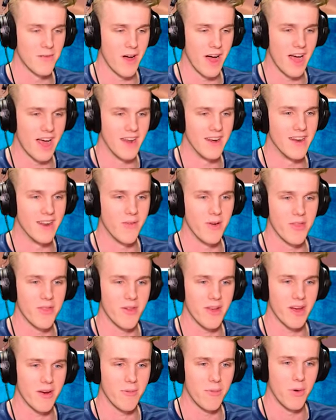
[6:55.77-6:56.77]
fine. It went
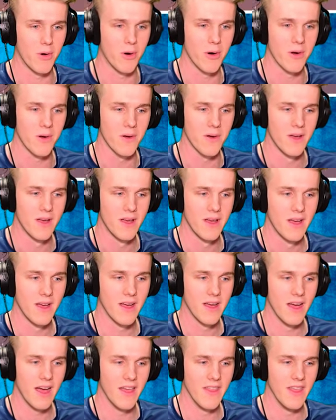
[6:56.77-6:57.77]
through like a portal,
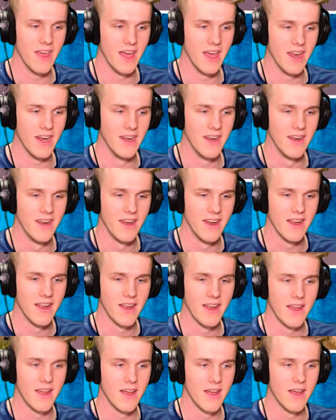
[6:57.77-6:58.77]
and then.
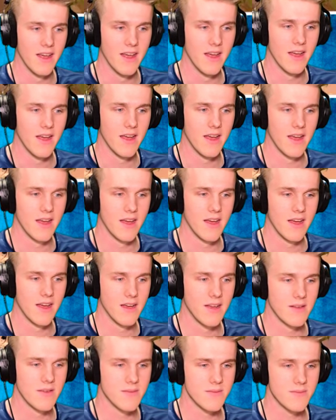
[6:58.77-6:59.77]
Oh my God, that
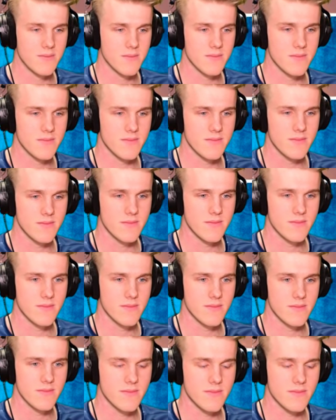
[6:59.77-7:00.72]
was unreal.